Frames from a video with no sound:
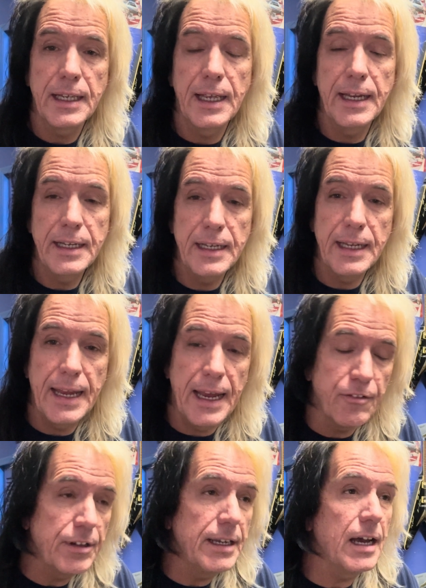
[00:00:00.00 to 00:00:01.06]
And
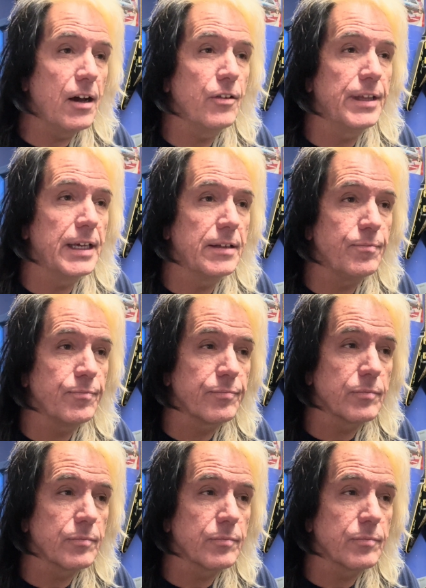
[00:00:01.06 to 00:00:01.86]
every now and then